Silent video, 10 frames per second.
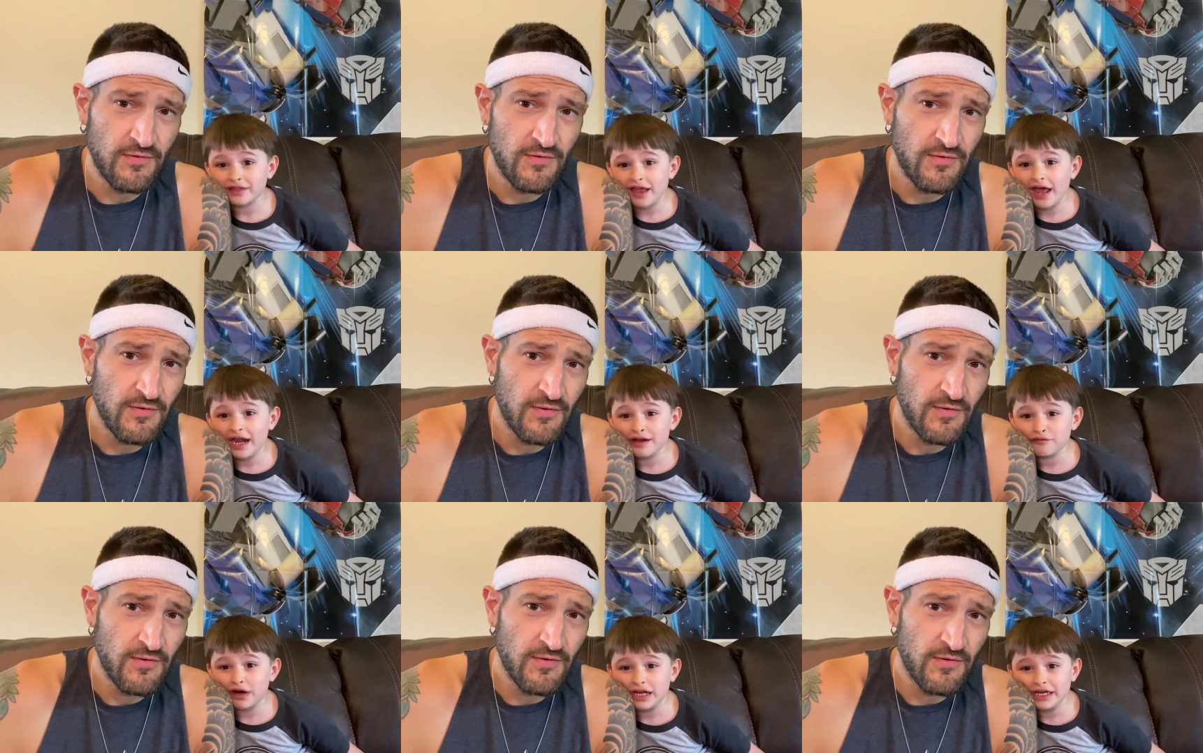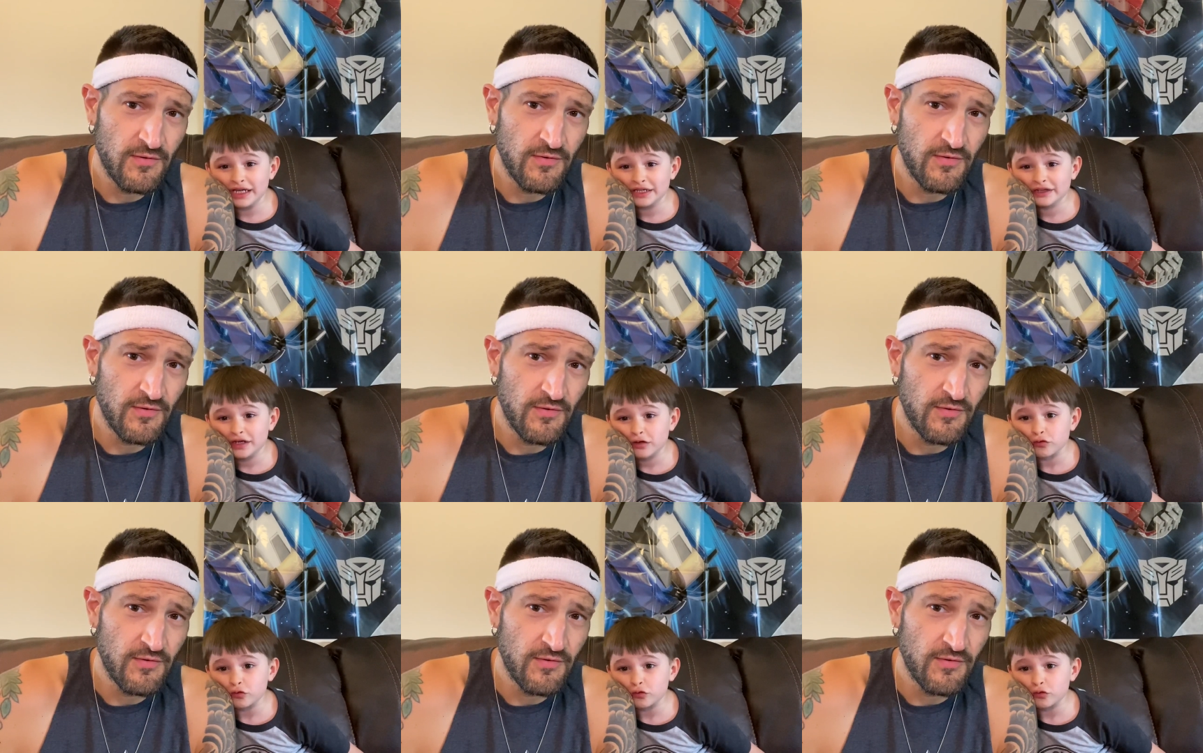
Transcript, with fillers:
Speaker 1: anyone a temper